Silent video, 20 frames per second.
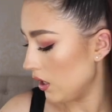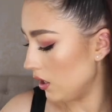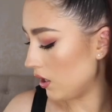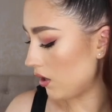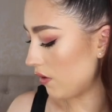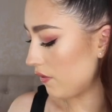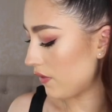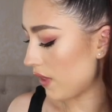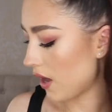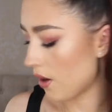
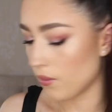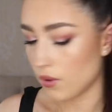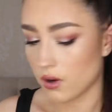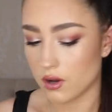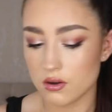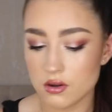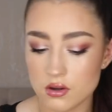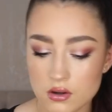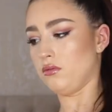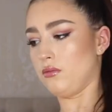Love that
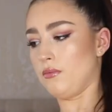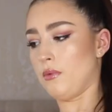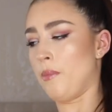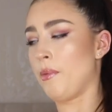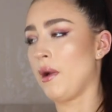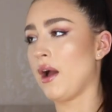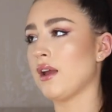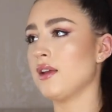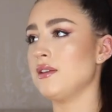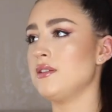one. My
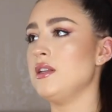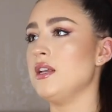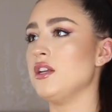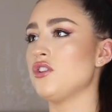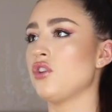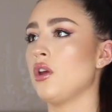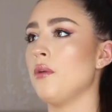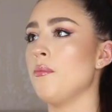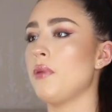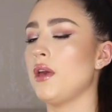back is
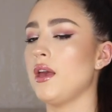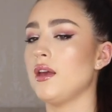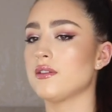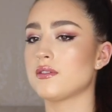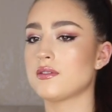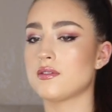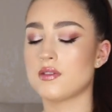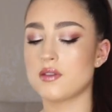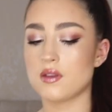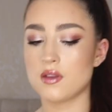literally in
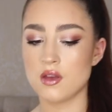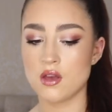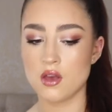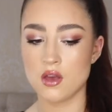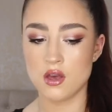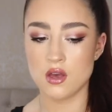bits.